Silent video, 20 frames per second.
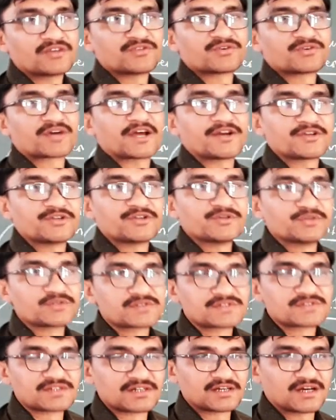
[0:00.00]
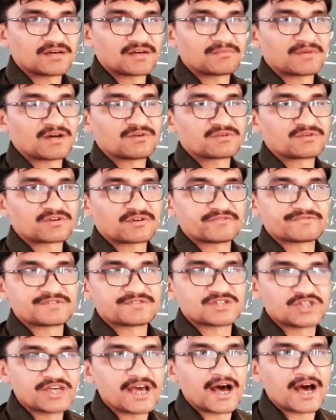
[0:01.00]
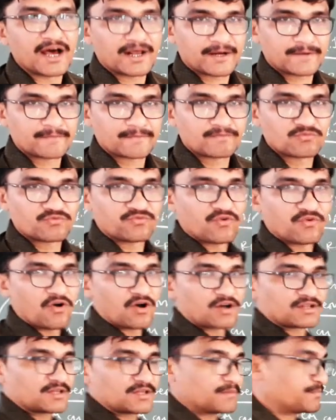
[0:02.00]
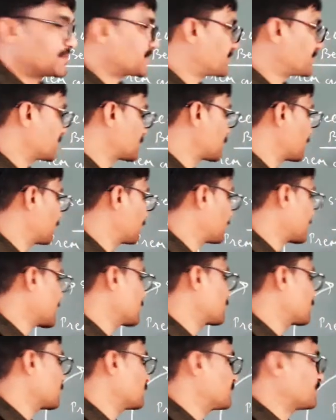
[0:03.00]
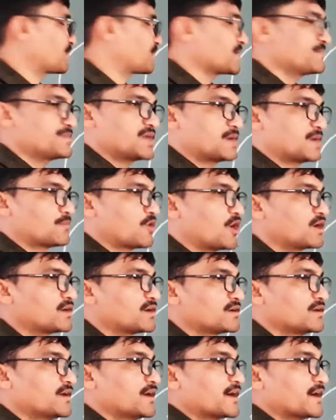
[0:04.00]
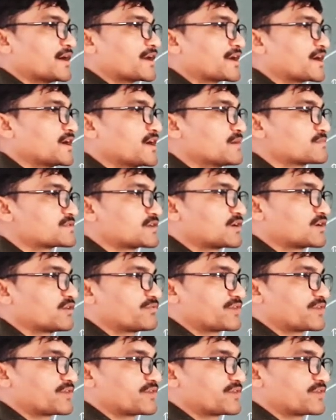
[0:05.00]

can use the amount of GR for the purpose of write off premium on redemption of